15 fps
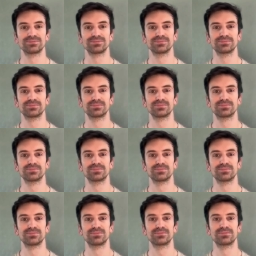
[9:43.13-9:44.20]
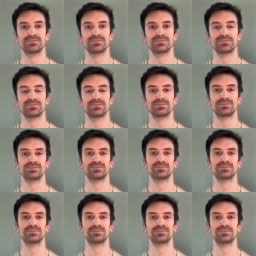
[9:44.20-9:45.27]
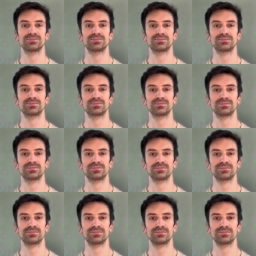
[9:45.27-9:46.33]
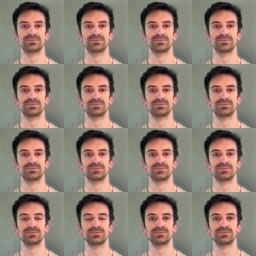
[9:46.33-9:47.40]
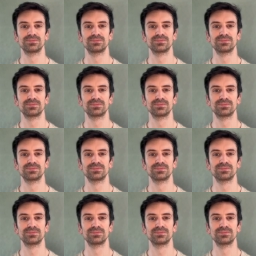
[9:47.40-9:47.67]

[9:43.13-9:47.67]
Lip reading: (no one is talking)